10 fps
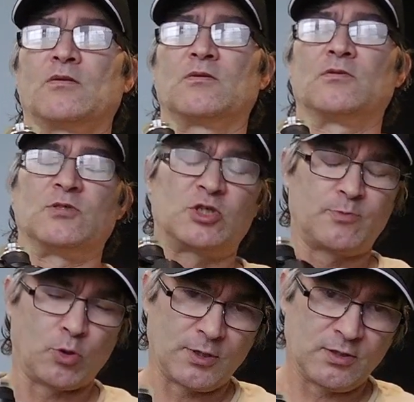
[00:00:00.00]

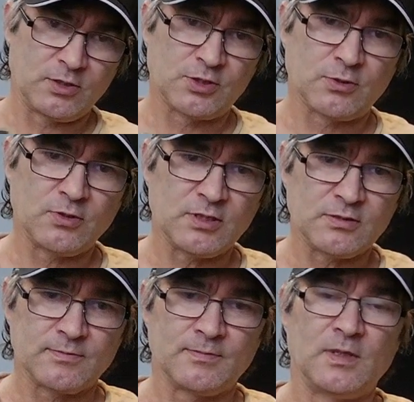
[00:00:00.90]
sporting goods store.
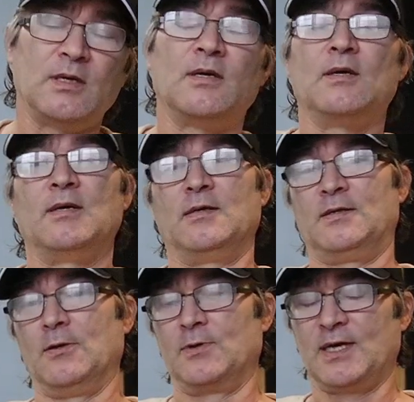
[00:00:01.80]

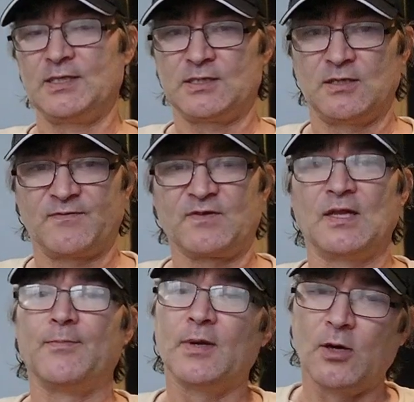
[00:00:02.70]
They were nice enough to
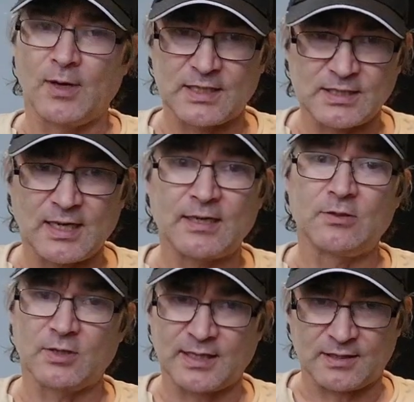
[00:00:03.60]
let me go outside and
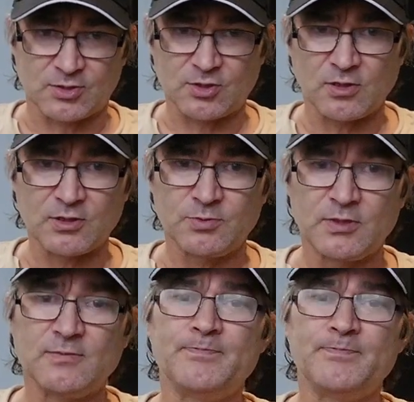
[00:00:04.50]
look at the stores with them